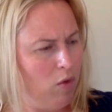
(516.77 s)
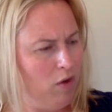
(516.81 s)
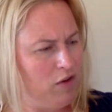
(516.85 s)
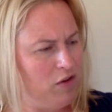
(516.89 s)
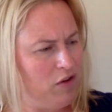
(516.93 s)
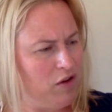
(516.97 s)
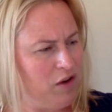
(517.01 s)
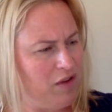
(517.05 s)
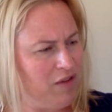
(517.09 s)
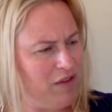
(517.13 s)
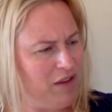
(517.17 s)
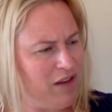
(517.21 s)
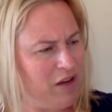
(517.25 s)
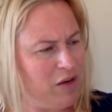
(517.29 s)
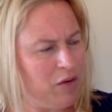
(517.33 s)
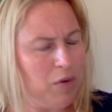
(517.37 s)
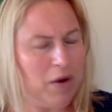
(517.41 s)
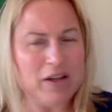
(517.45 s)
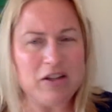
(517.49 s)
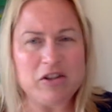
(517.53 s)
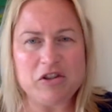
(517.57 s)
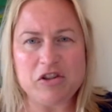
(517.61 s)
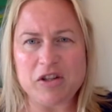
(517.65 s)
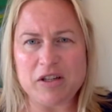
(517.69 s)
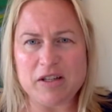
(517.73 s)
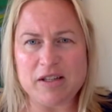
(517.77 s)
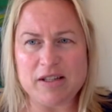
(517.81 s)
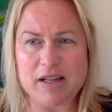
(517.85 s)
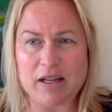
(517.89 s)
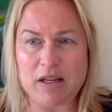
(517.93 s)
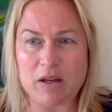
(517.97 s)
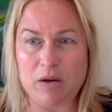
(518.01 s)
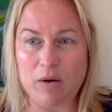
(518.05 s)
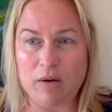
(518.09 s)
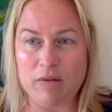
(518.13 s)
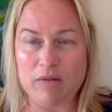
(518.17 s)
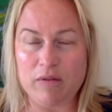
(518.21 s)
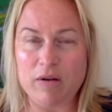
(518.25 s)
you have any questions that
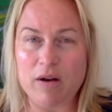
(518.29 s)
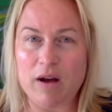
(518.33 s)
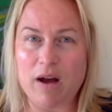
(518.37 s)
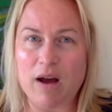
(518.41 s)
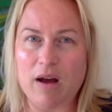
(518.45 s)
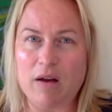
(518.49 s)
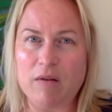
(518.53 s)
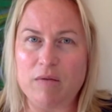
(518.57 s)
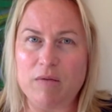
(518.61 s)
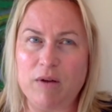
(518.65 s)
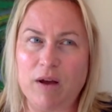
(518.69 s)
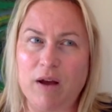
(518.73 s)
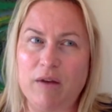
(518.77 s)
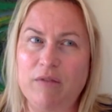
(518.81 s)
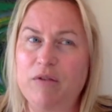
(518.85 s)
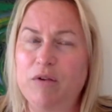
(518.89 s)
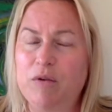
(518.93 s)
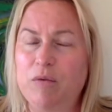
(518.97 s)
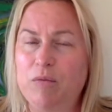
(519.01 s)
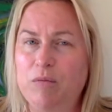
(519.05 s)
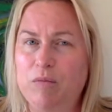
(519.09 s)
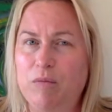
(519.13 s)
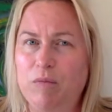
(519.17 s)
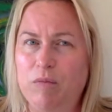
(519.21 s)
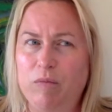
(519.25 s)
you have you